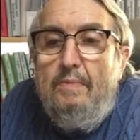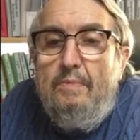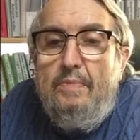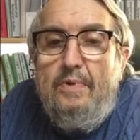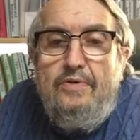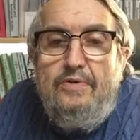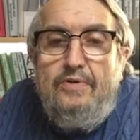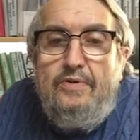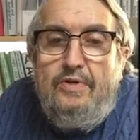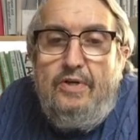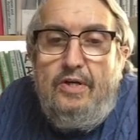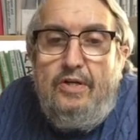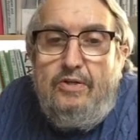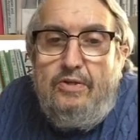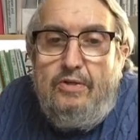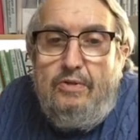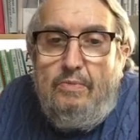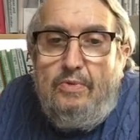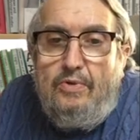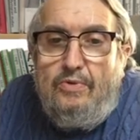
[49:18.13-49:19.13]

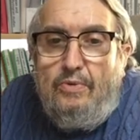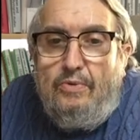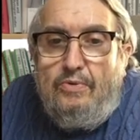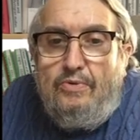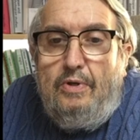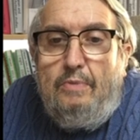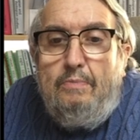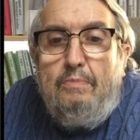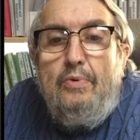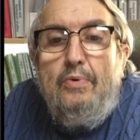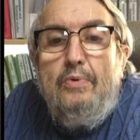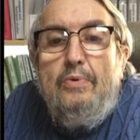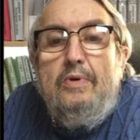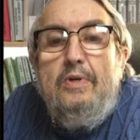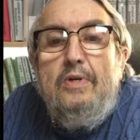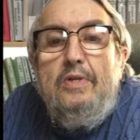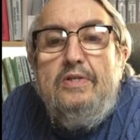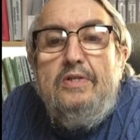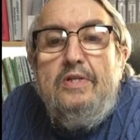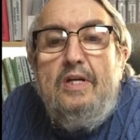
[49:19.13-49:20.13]
Presentation was also
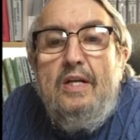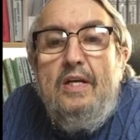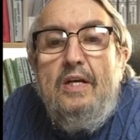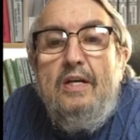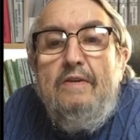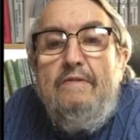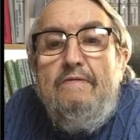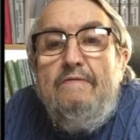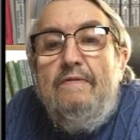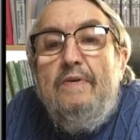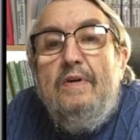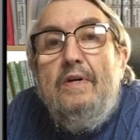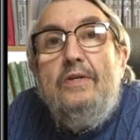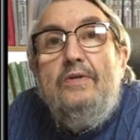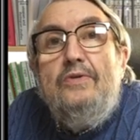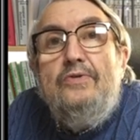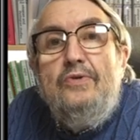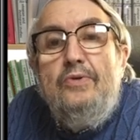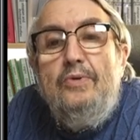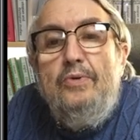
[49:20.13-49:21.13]
broadcast live
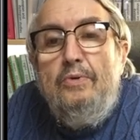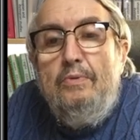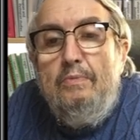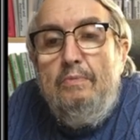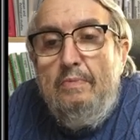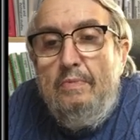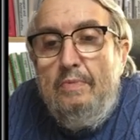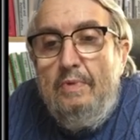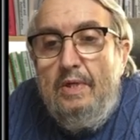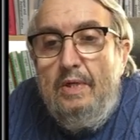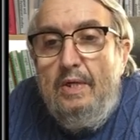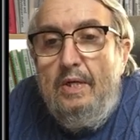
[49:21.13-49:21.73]
via Zoom